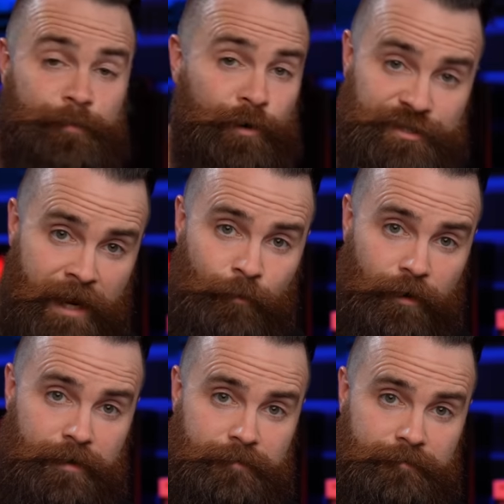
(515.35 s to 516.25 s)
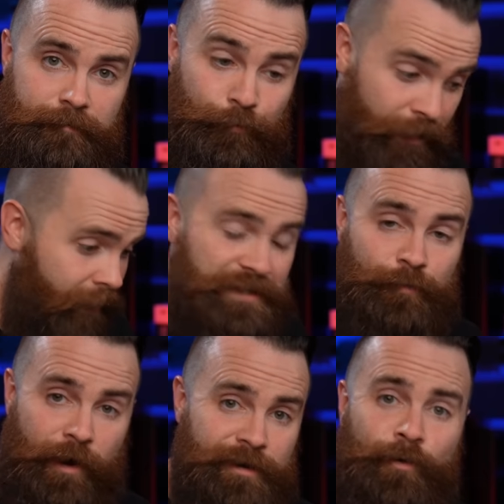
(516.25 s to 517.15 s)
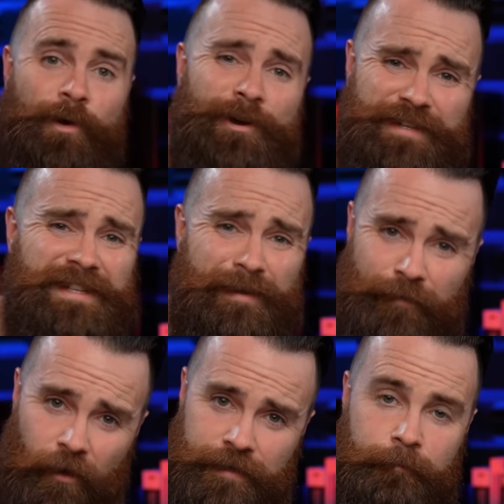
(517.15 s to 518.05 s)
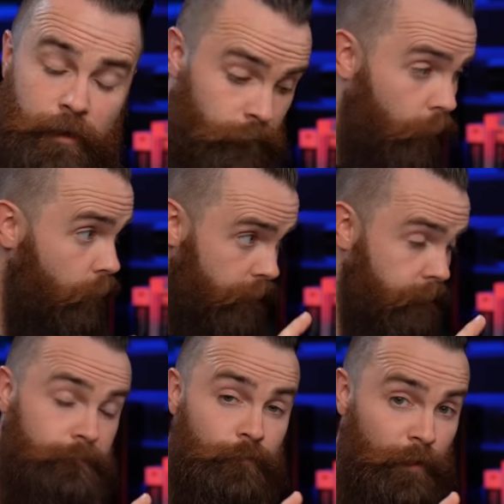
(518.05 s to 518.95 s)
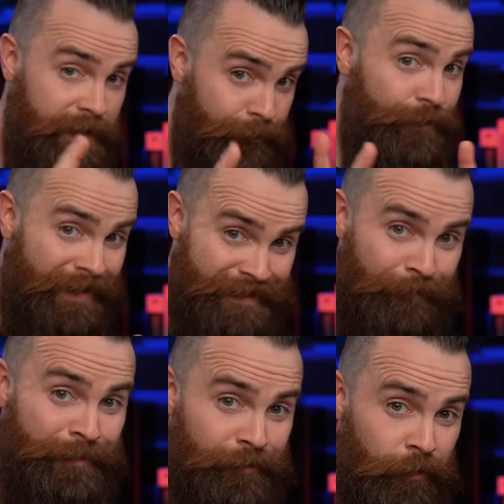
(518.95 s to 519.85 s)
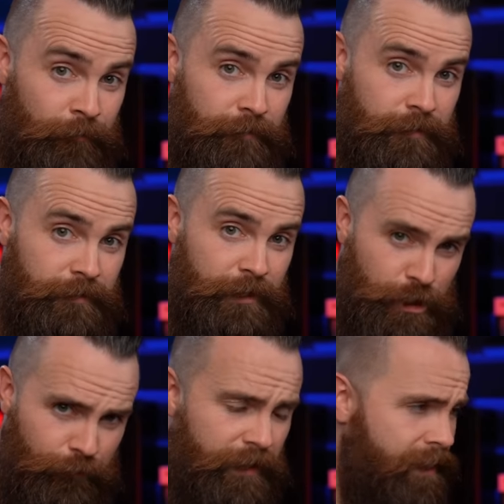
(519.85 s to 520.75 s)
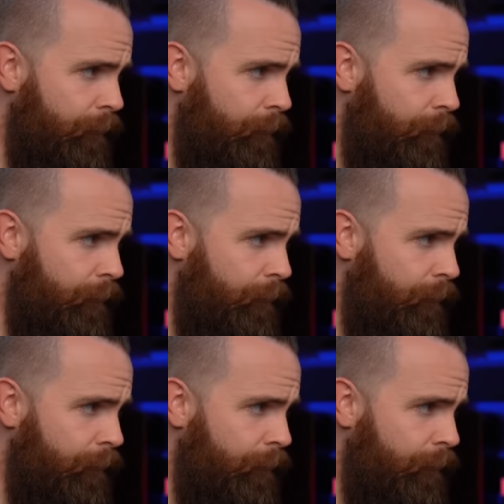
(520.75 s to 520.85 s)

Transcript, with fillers: the bridge network. Pretty awesome, right? No wonder it's default. But hold on, we did forget something though. Did you forget